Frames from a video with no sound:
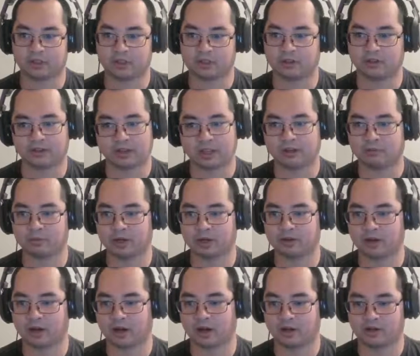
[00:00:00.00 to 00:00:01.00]
She saved my
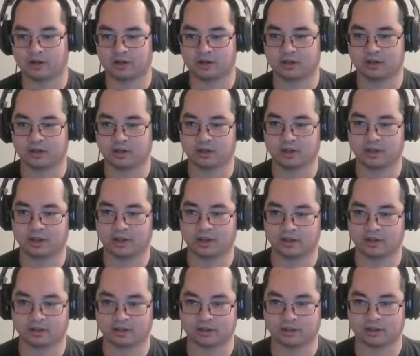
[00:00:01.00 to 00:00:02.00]
daughter and all
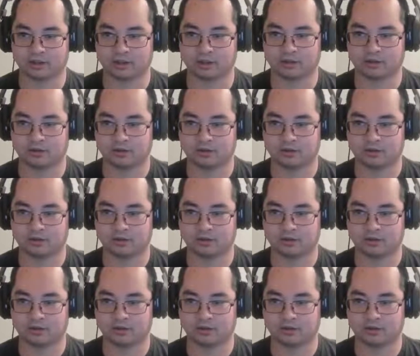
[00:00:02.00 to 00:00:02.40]
that, you know.